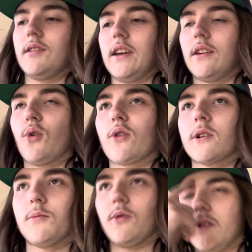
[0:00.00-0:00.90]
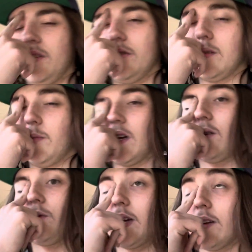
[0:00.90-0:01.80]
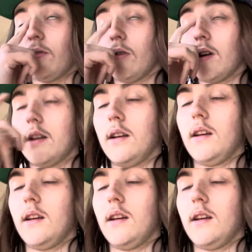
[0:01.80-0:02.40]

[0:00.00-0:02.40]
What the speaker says: Like Cork Sport used to make a wing for it.